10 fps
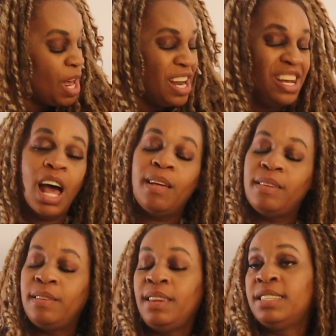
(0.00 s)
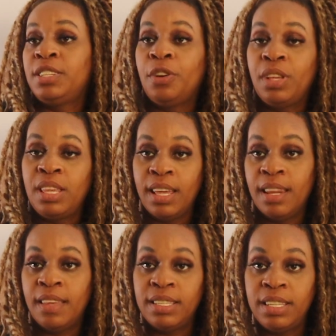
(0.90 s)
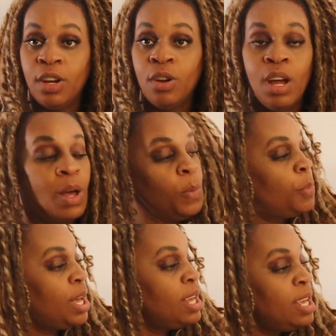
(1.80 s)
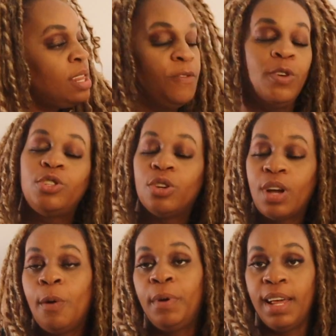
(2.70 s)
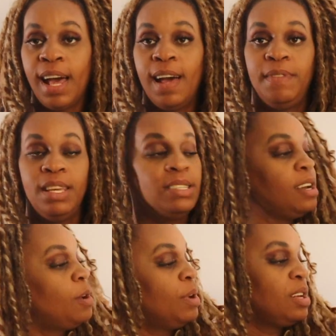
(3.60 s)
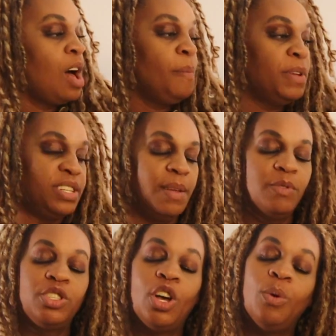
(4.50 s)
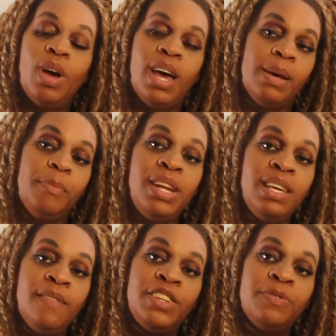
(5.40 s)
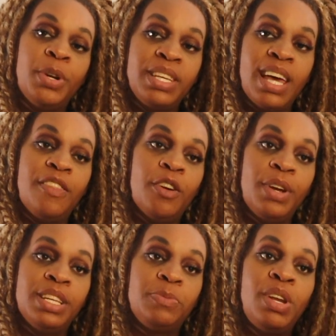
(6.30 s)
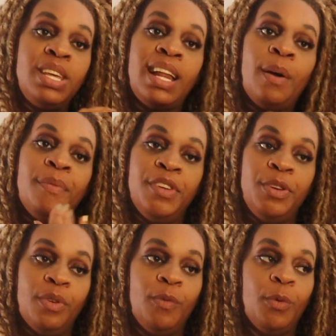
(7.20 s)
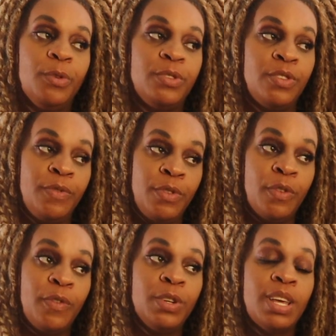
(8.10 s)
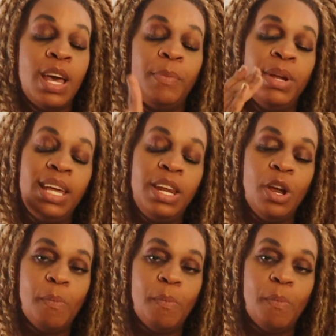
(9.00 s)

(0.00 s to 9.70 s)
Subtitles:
Not necessarily the end of this year, but in the future, I want to have these and I want to accomplish them. So putting a vision board together is putting it out in the universe, putting it in your